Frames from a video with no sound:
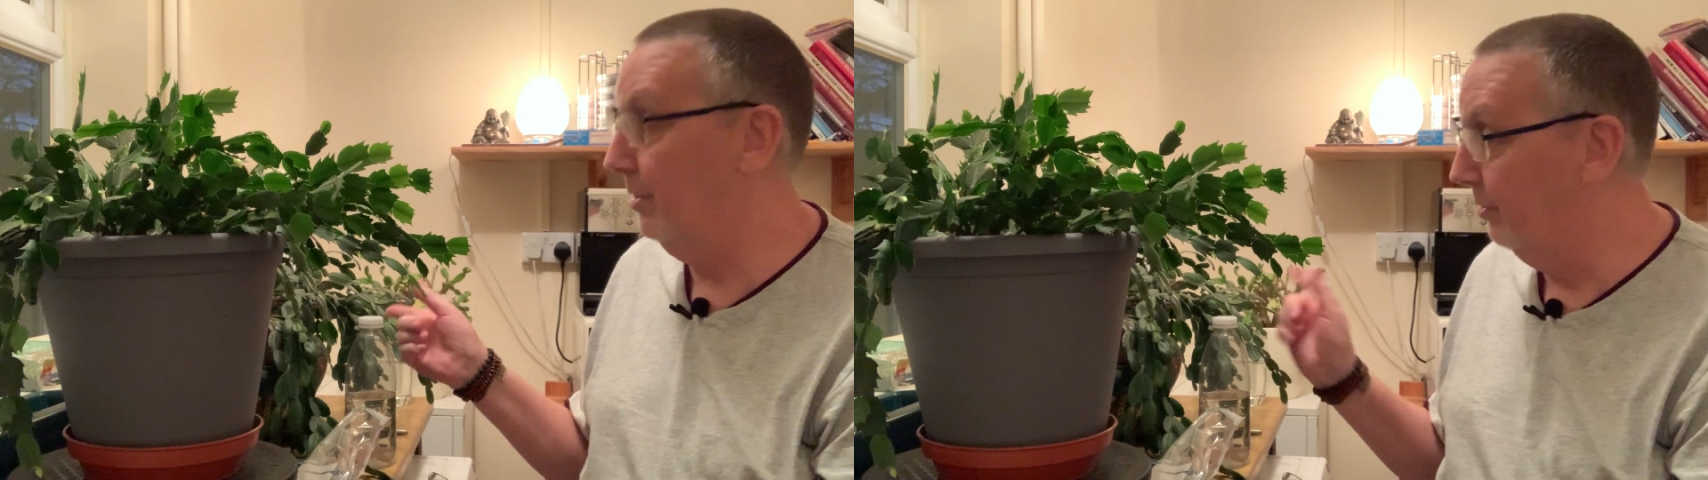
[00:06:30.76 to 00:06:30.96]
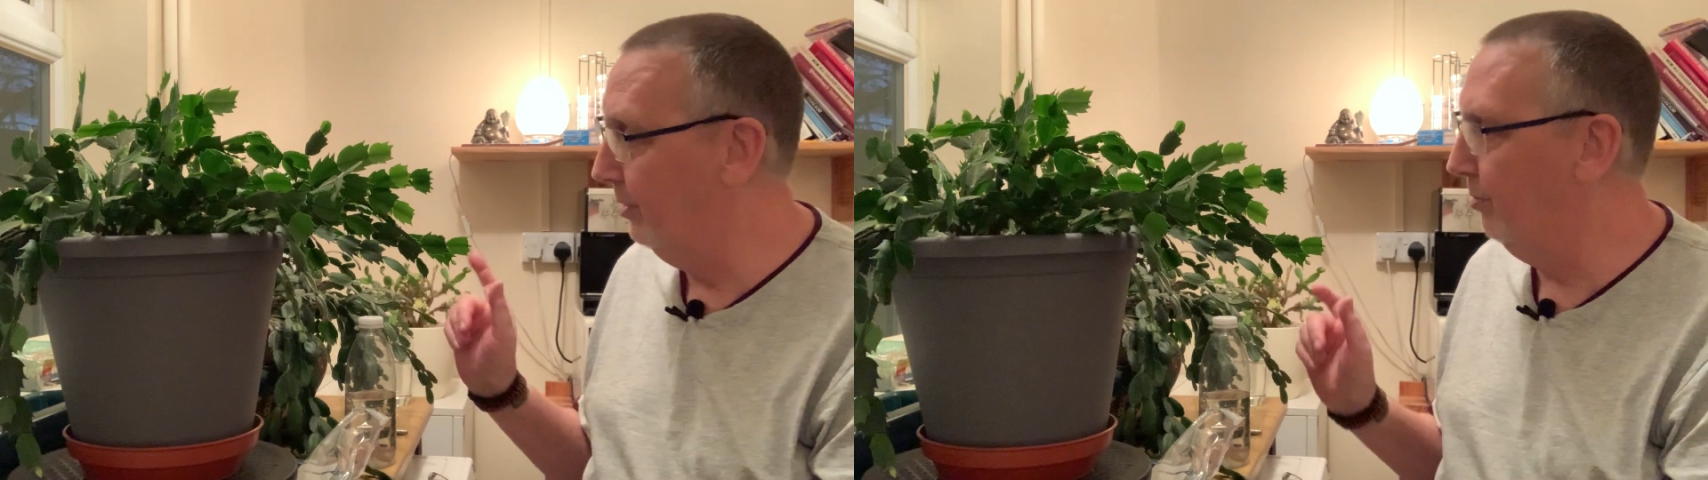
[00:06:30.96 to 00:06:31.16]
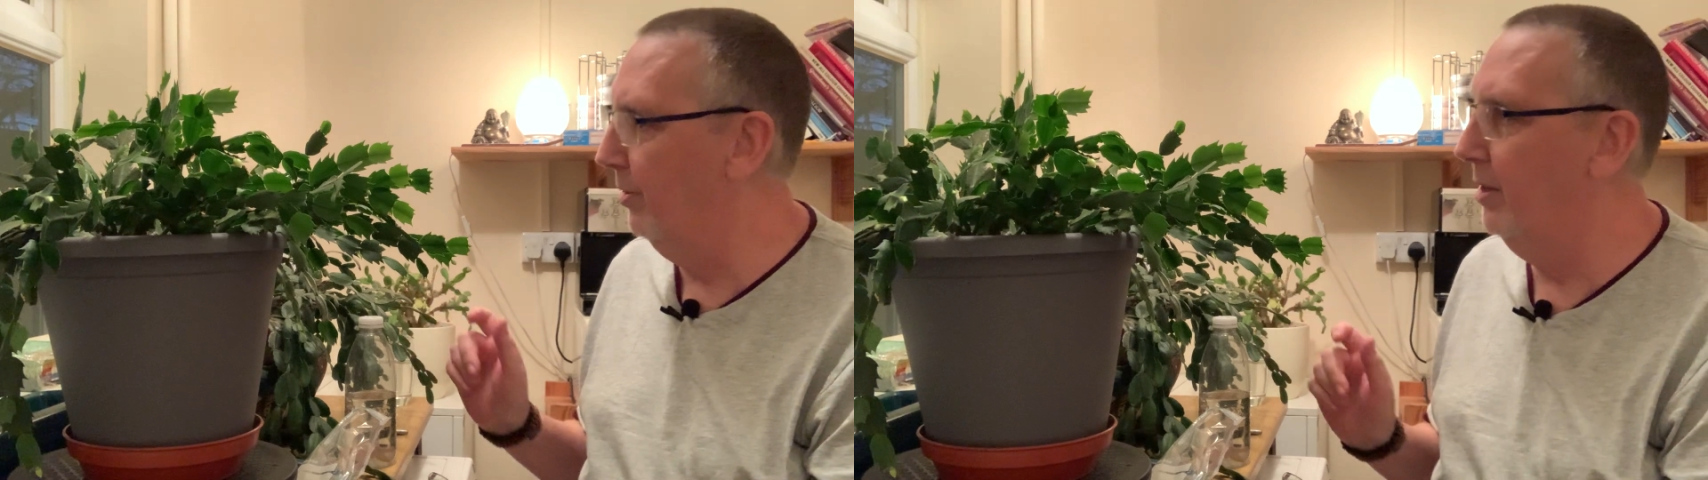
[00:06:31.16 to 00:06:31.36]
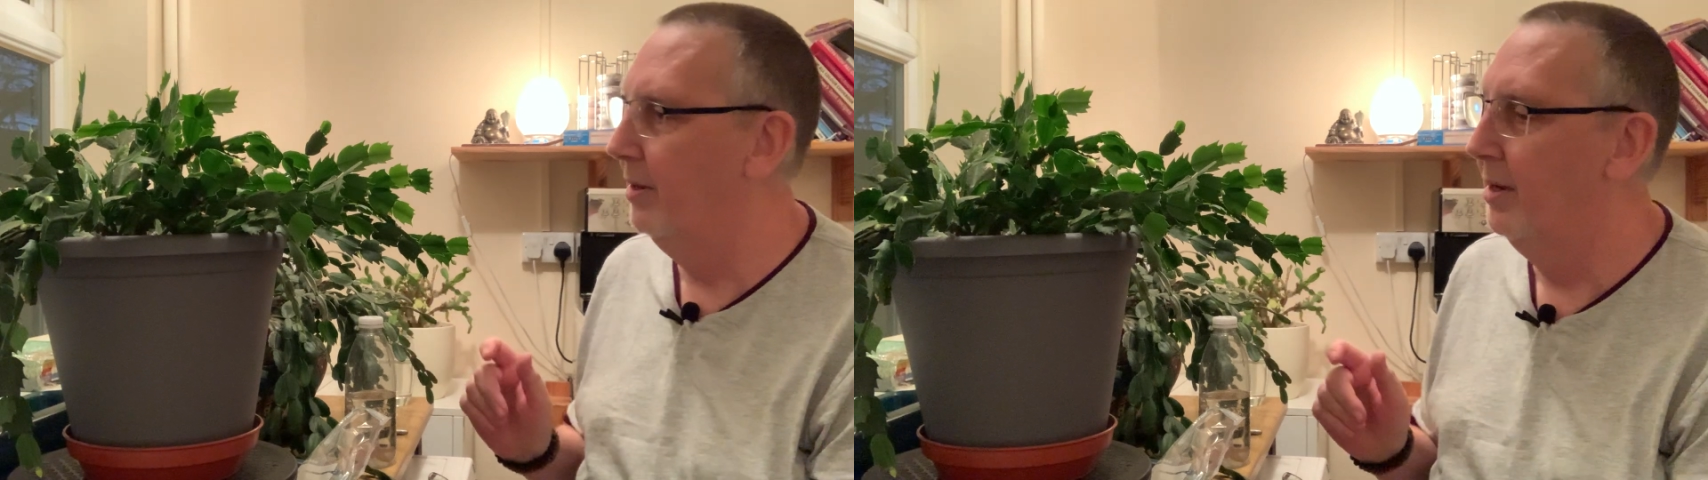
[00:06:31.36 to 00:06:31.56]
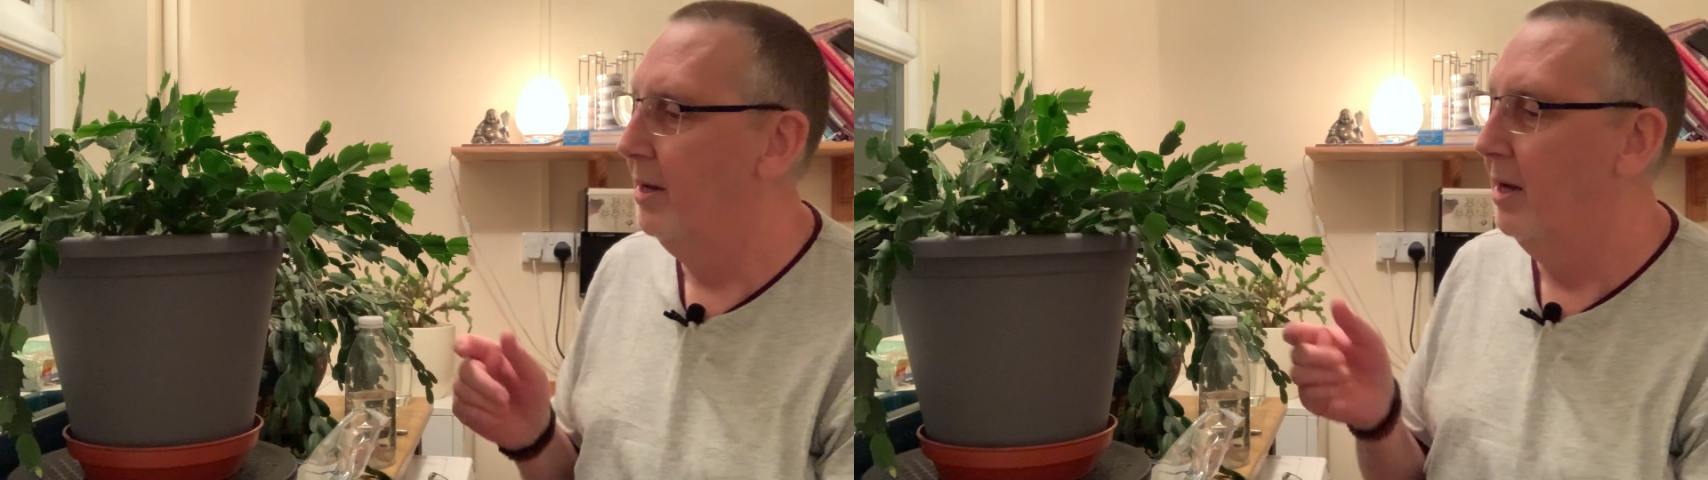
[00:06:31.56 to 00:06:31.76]
That's right.
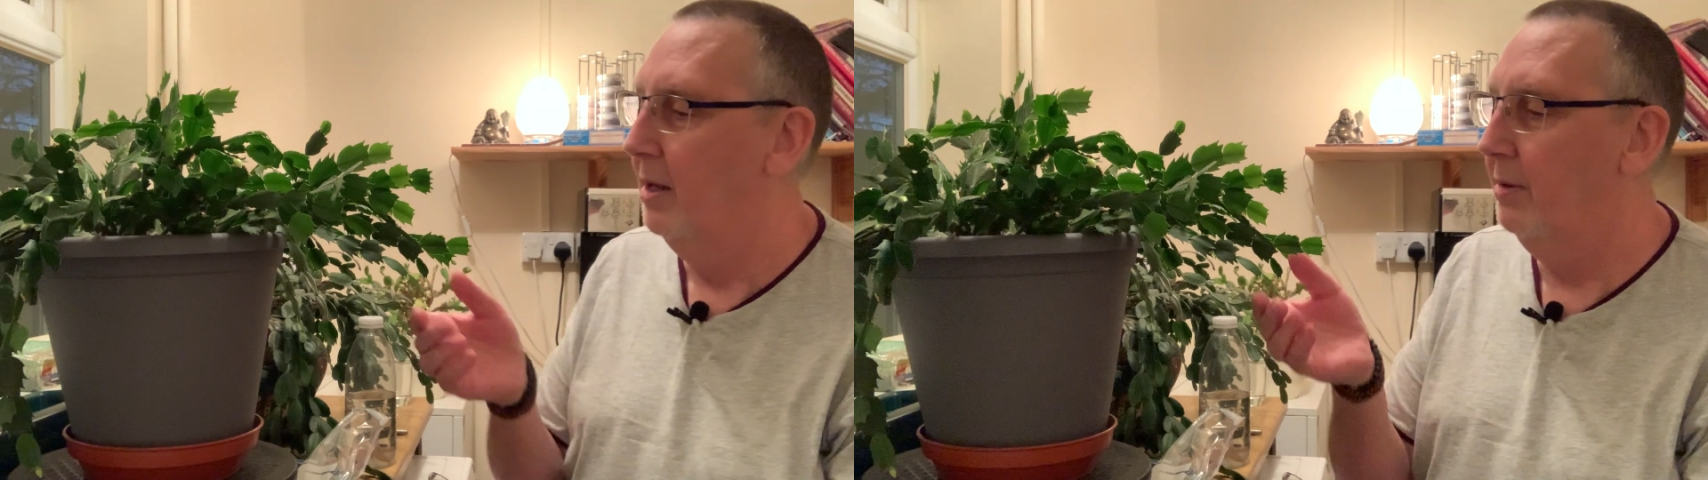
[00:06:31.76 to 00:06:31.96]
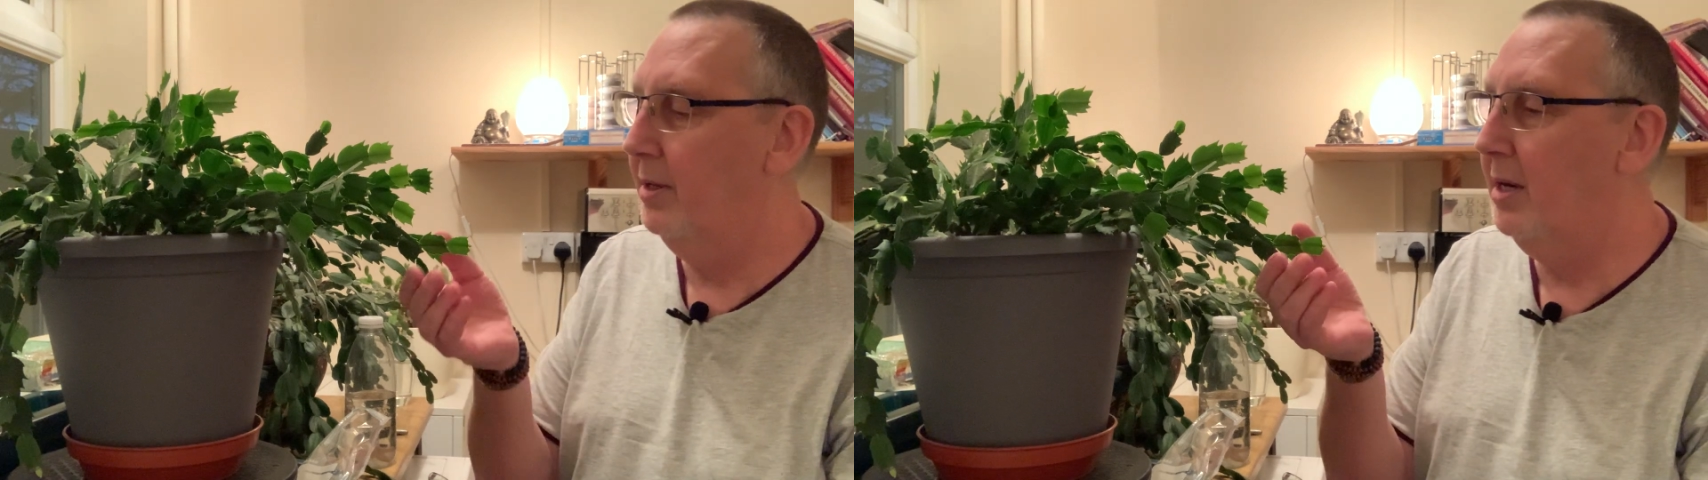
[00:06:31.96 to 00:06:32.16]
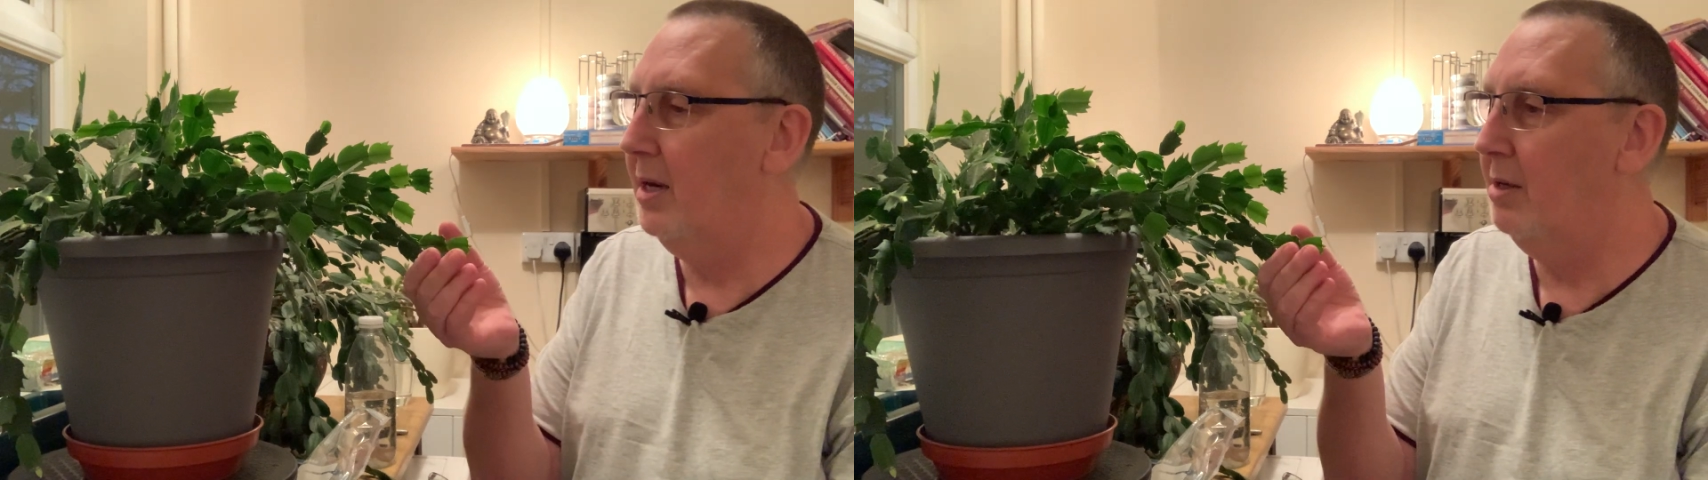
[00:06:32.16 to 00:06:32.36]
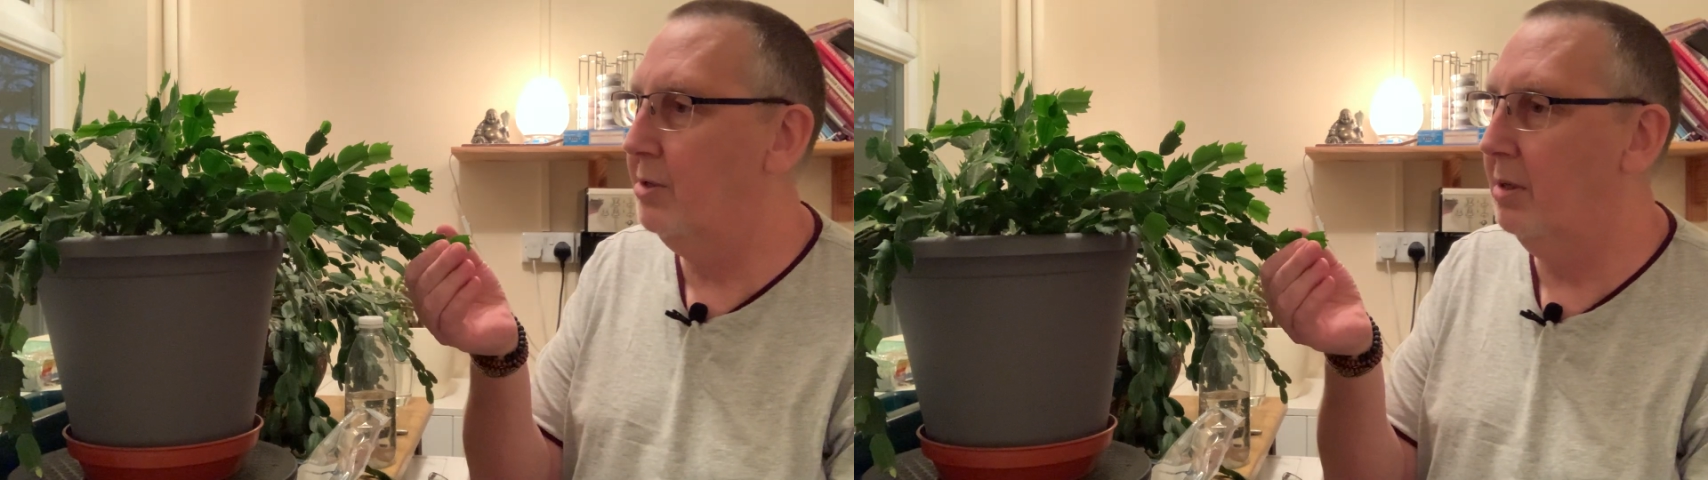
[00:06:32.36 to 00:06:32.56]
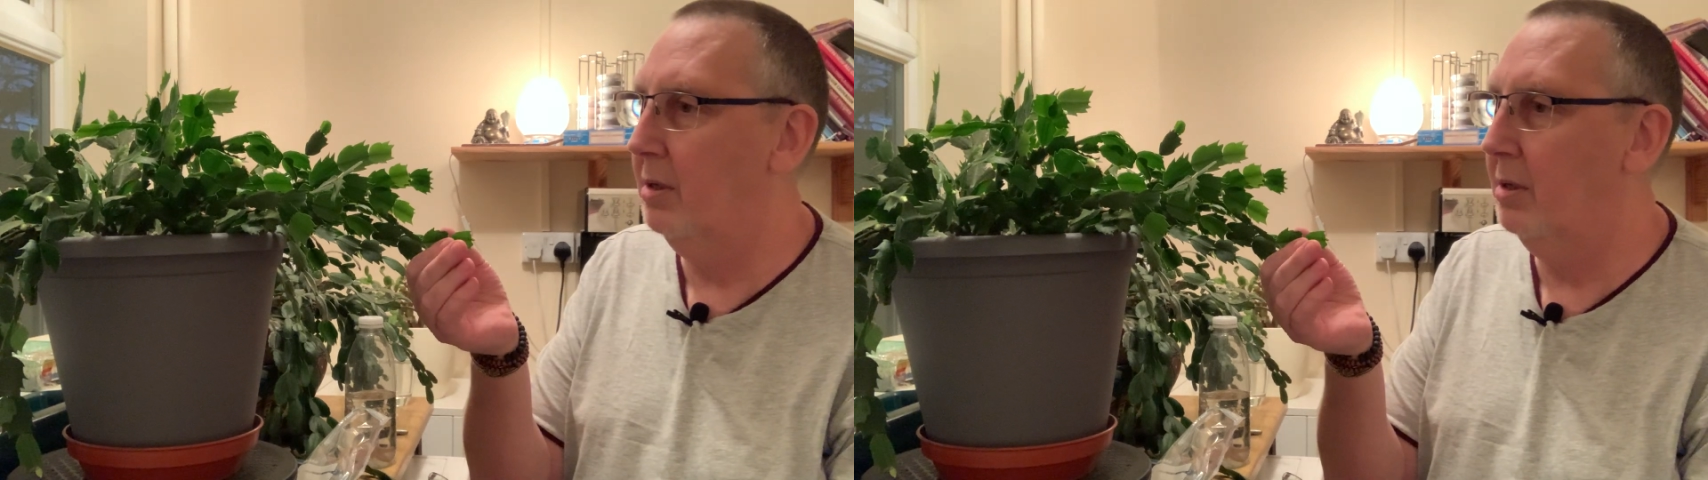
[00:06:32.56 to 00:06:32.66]
These